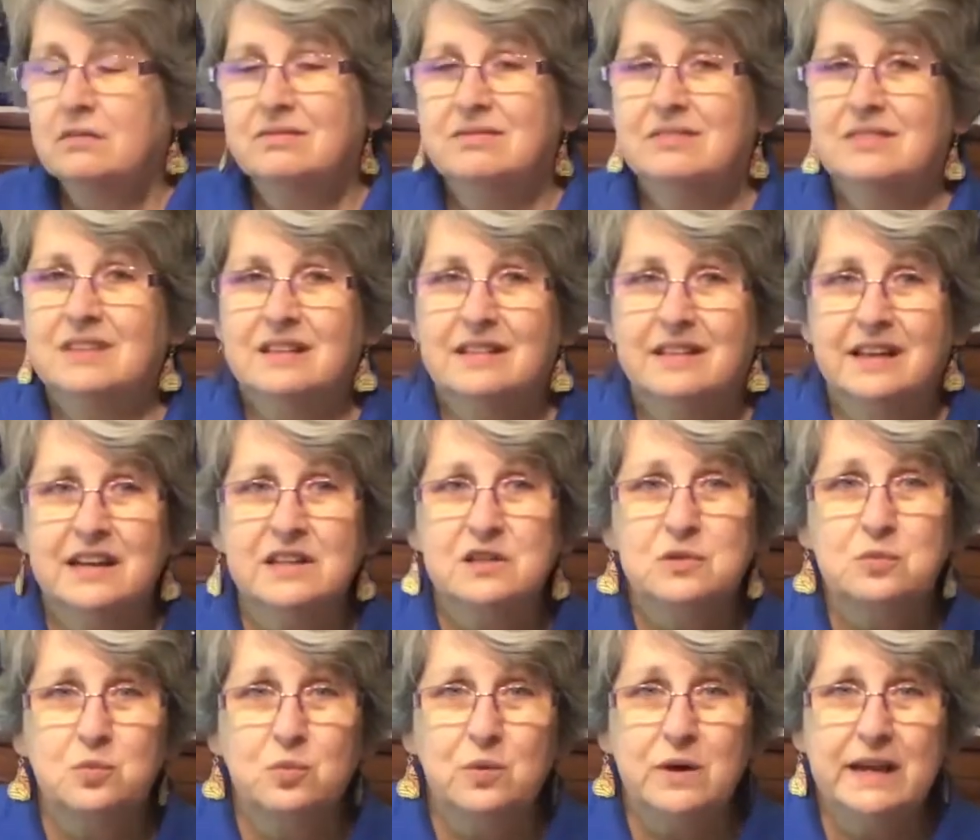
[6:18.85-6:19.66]
the
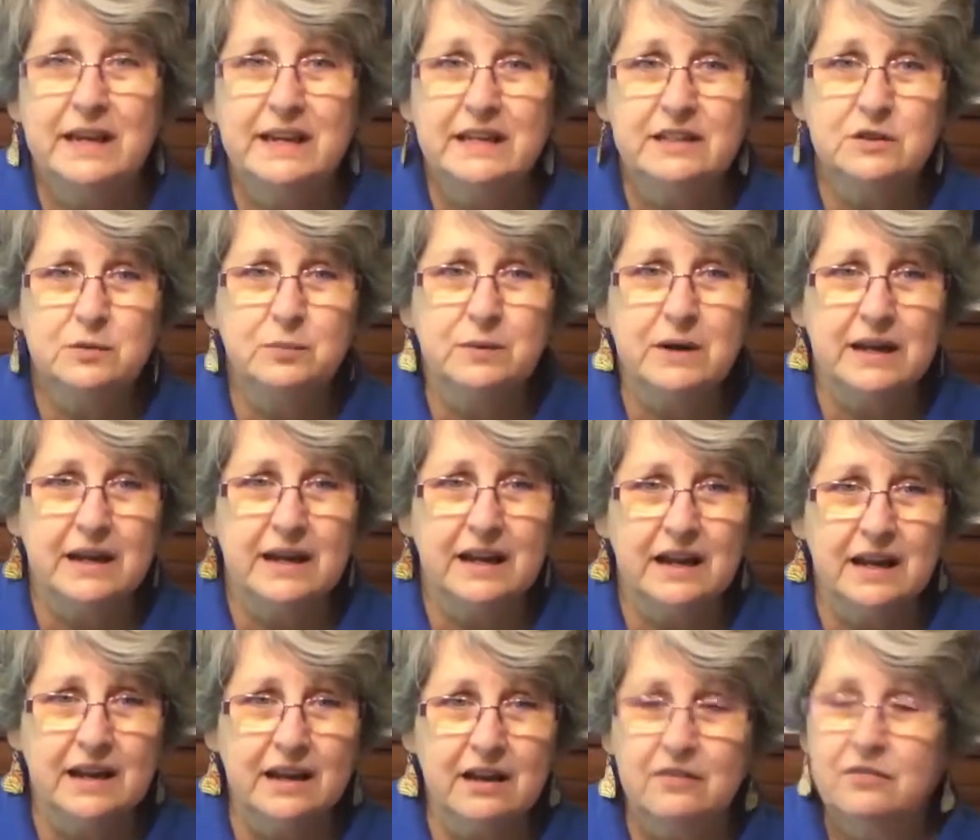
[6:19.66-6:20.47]
less weeds we
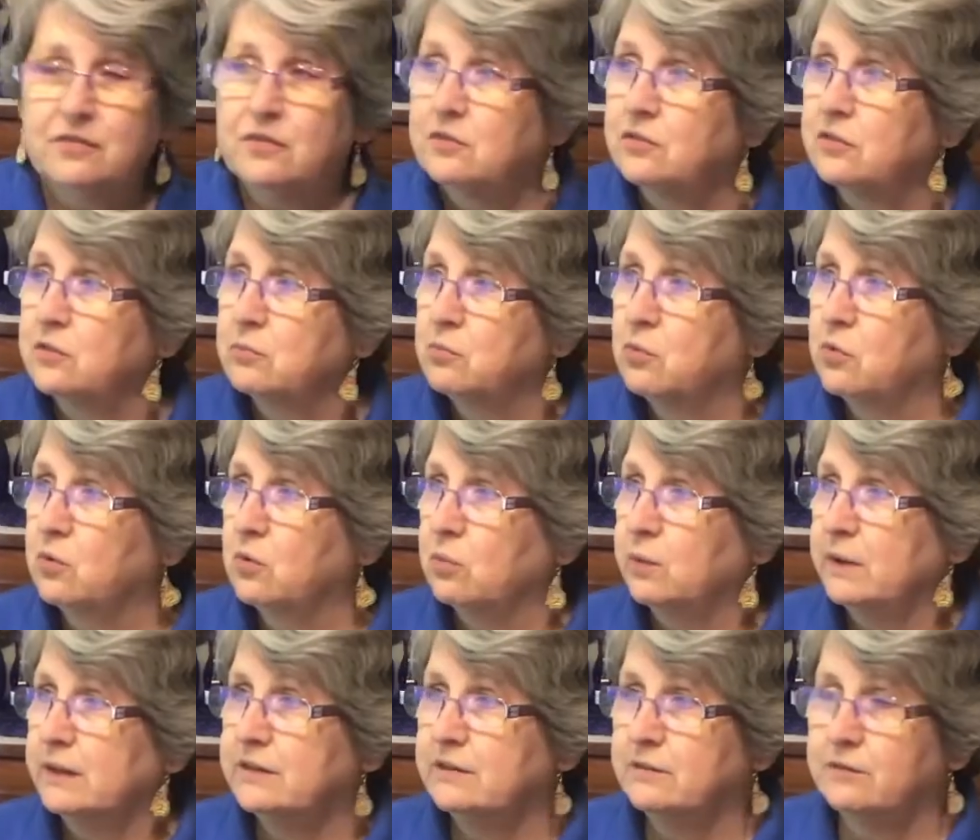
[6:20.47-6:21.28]
have, the more
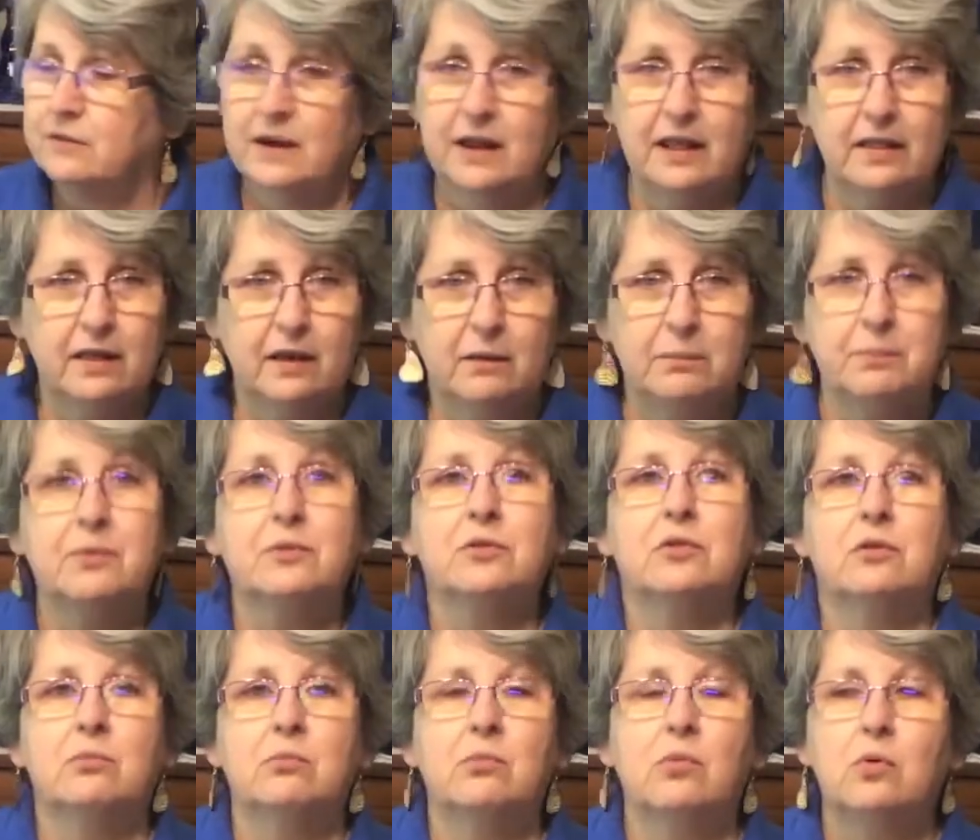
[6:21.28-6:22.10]
we develop,
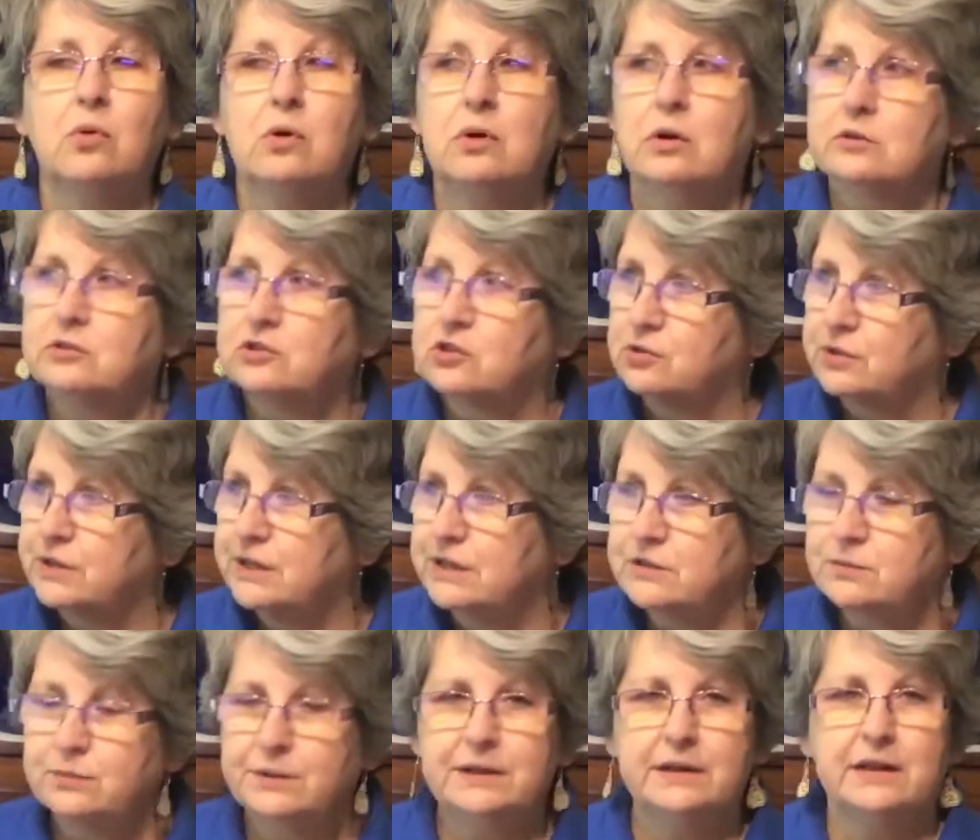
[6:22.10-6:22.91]
the more
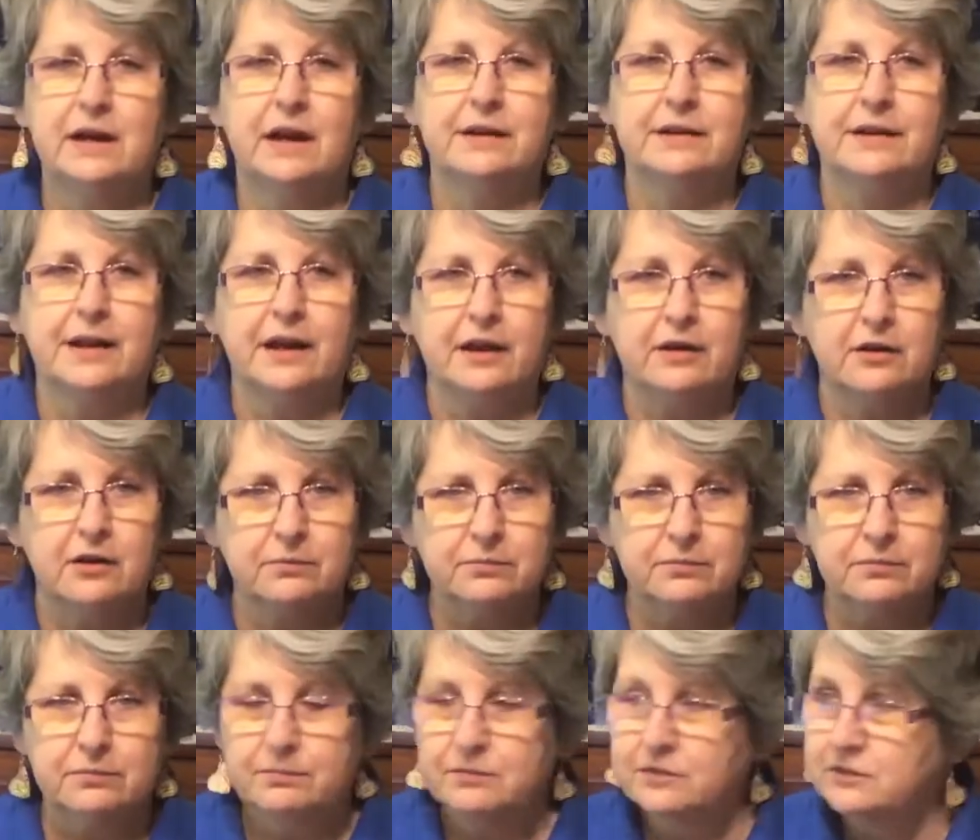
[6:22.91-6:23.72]
trees we knock down
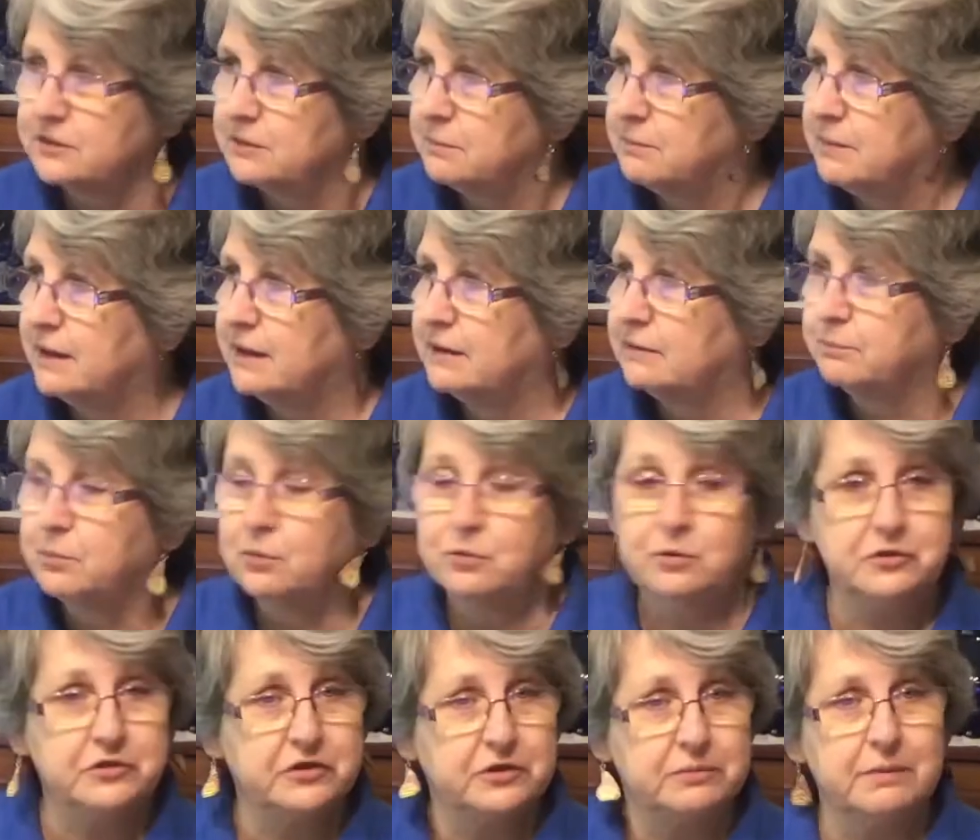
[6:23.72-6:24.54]
and
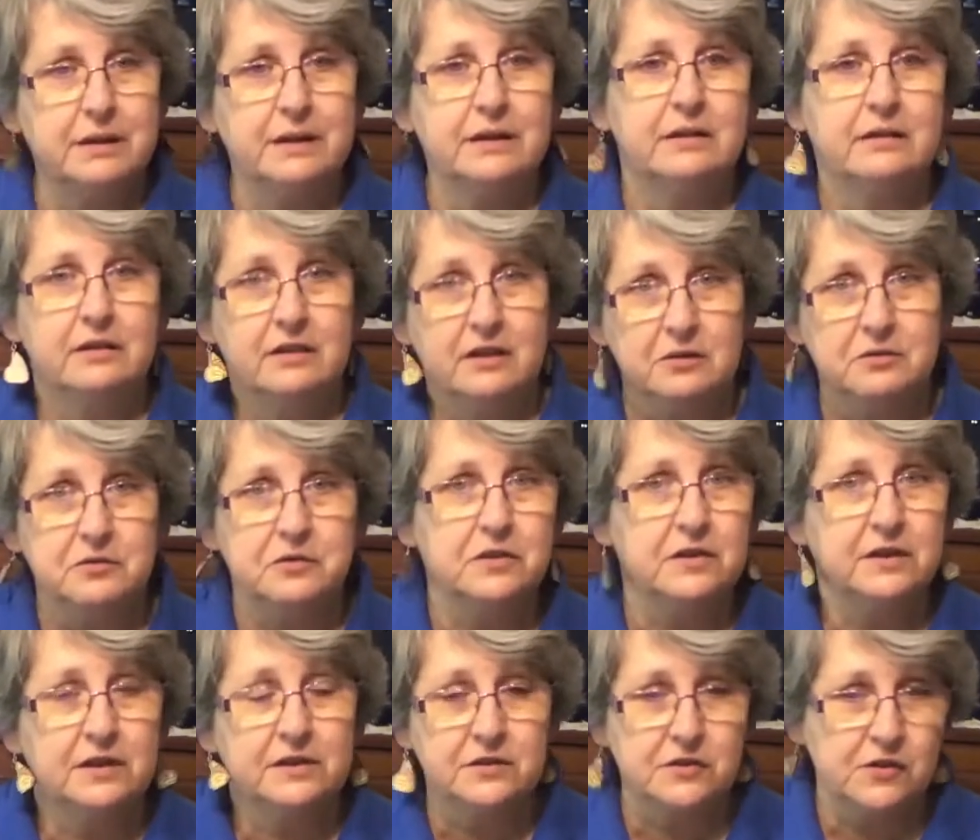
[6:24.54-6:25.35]
pour cement and cover
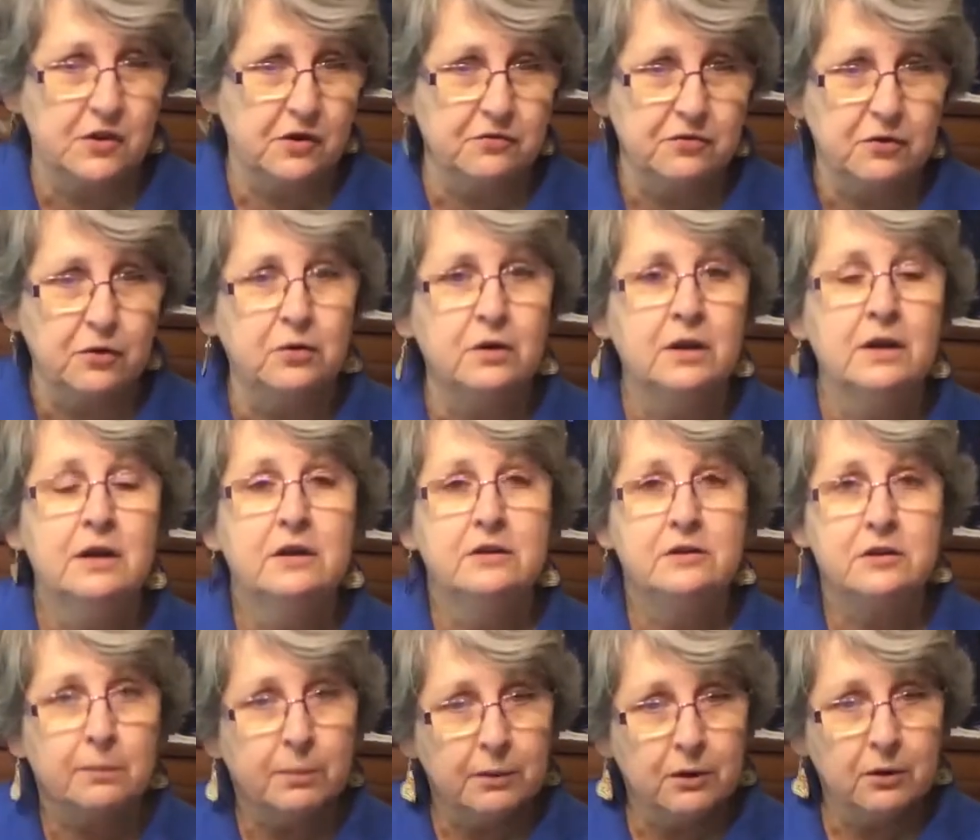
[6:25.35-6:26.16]
things over
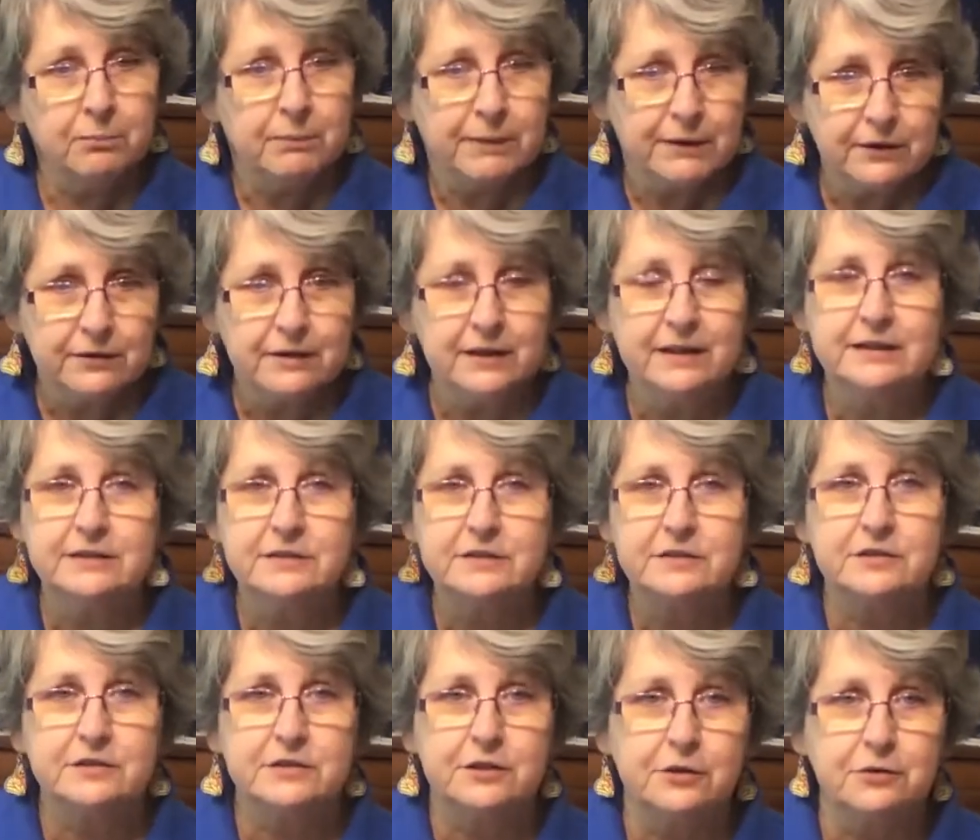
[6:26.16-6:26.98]
to build buildings
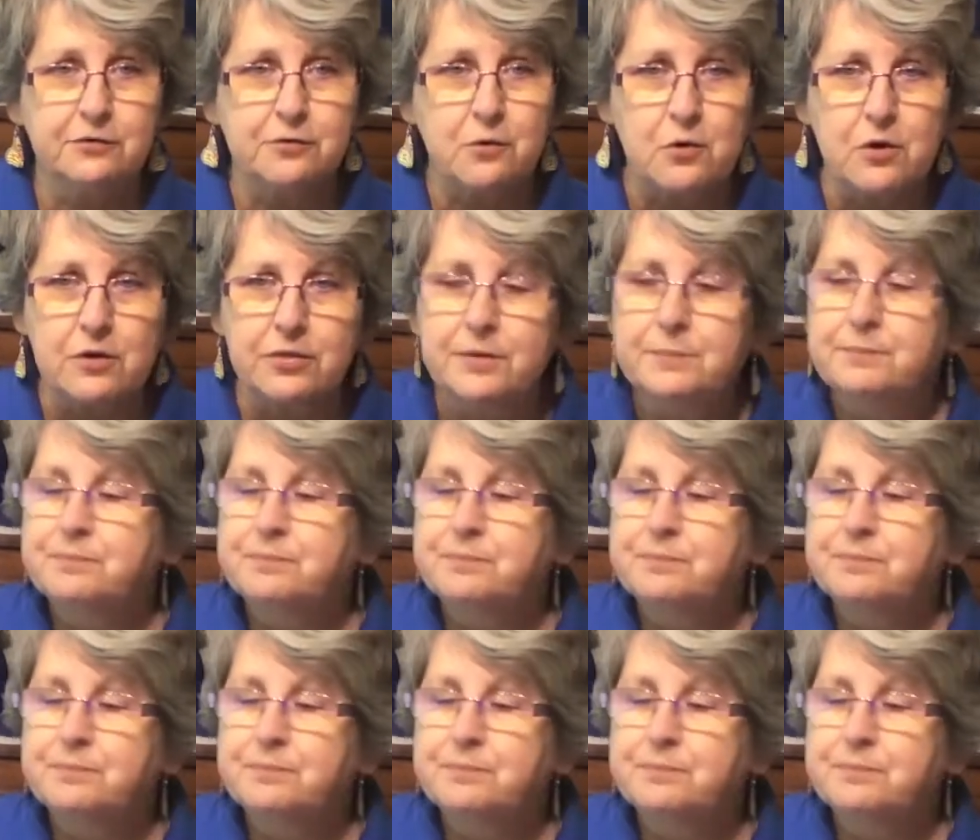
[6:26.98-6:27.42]
and so forth,